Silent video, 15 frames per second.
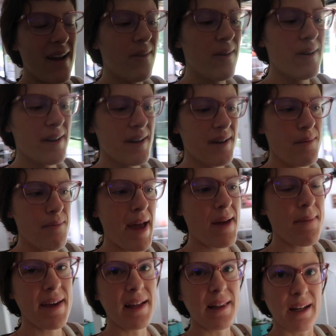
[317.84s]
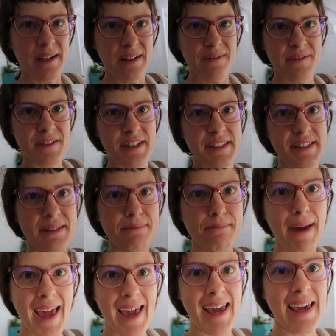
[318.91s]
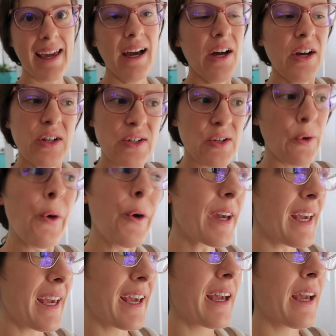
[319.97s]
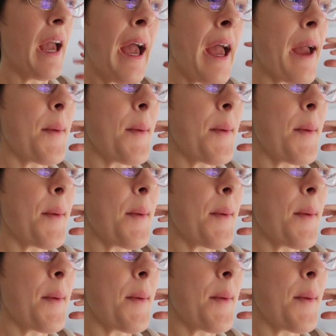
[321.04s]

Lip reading: now on may be a lot of just me talking,